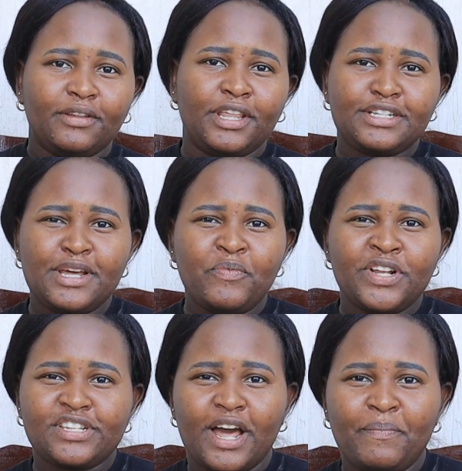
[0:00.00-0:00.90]
the same
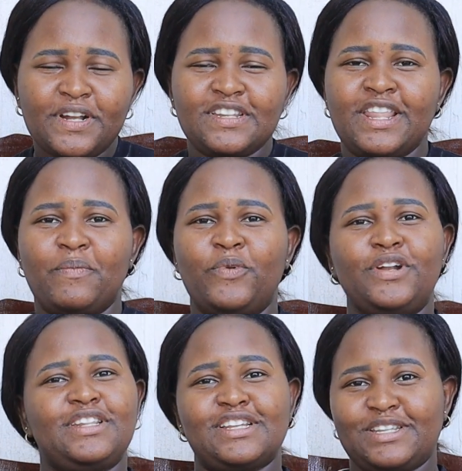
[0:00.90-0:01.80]
way it's happened in their
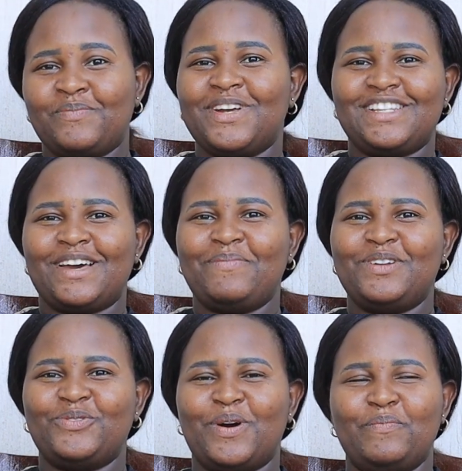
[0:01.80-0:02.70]
body, the same way it's
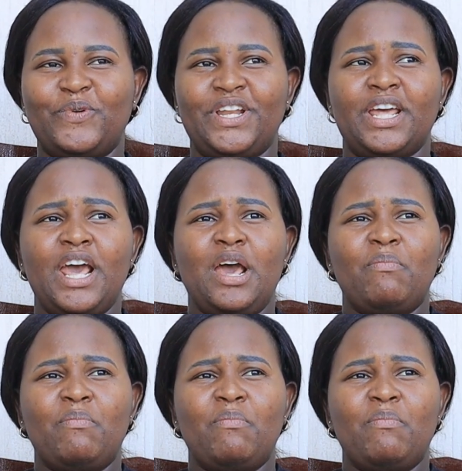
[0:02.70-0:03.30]
happened to our body.